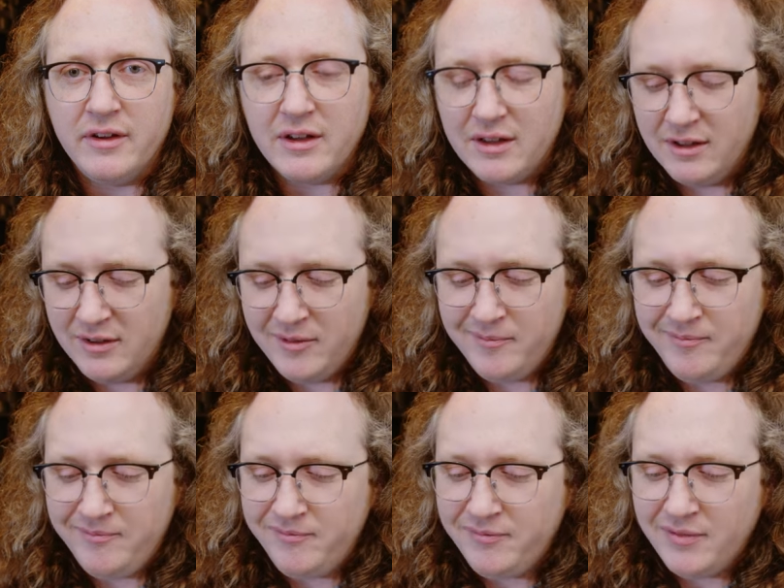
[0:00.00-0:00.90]
like,
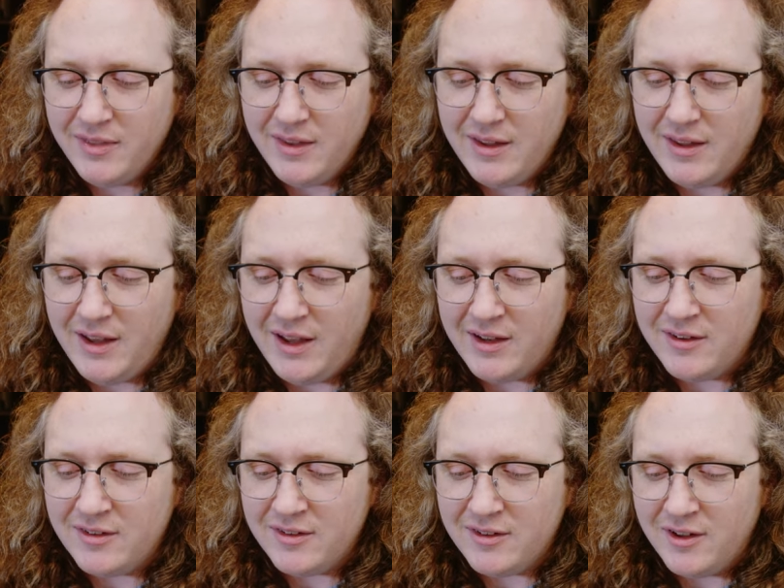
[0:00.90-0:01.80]

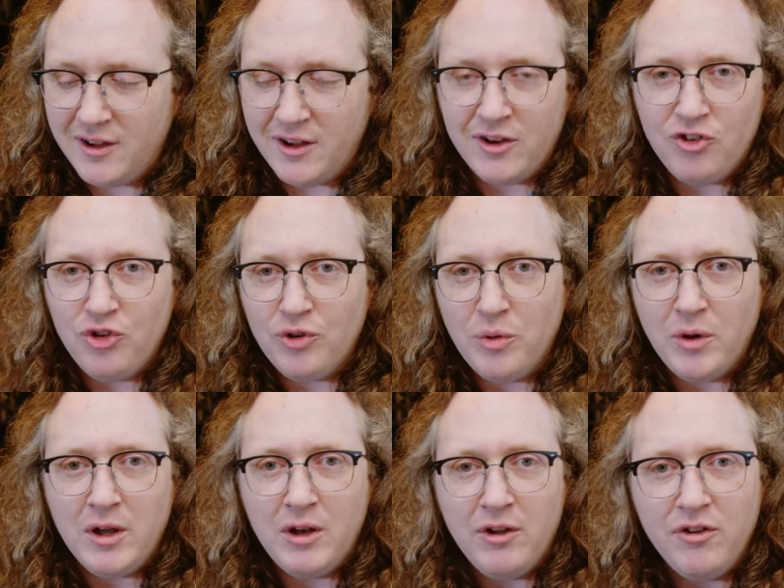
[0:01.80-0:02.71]
and I shoot
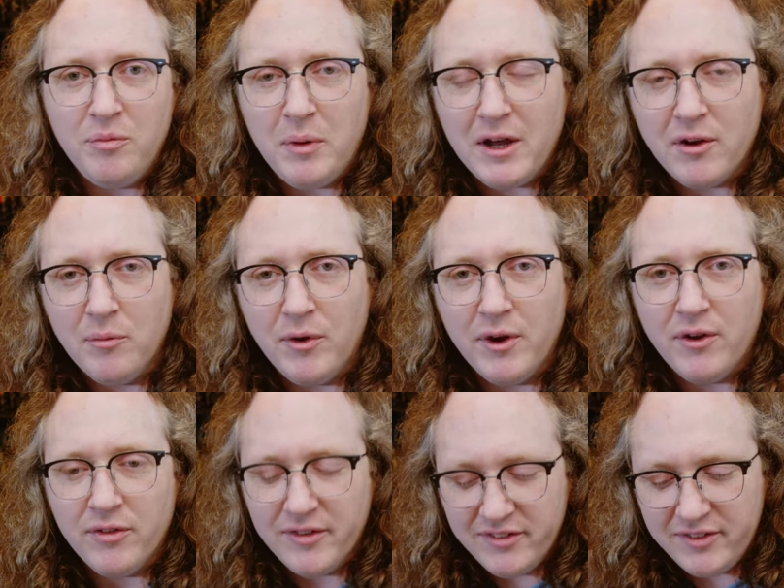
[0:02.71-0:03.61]
quite a lot of black and white
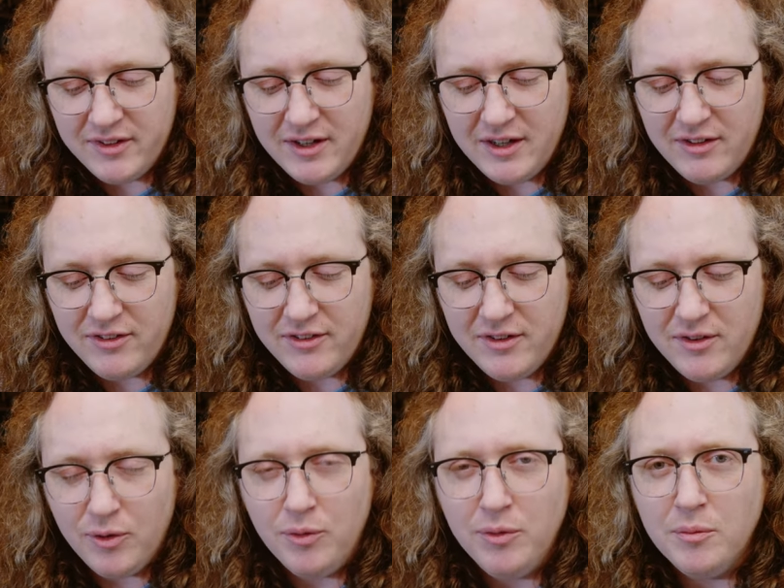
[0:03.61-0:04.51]
on this. It's
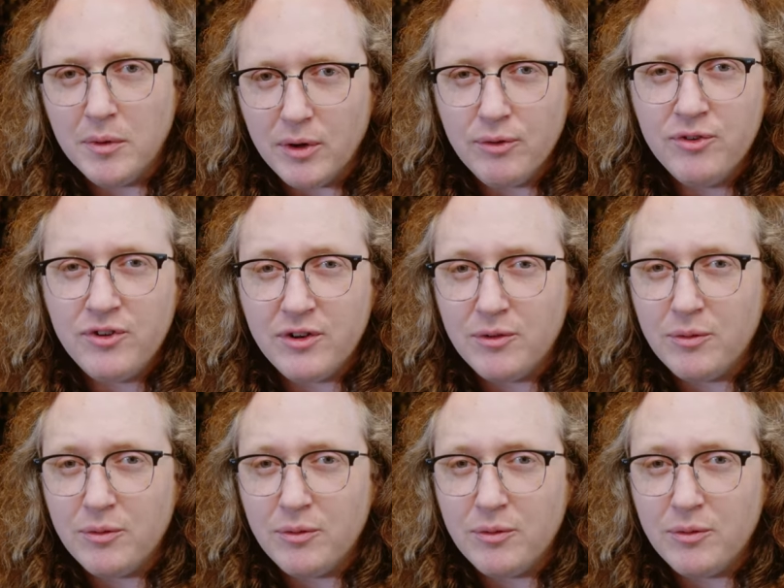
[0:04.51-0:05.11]
almost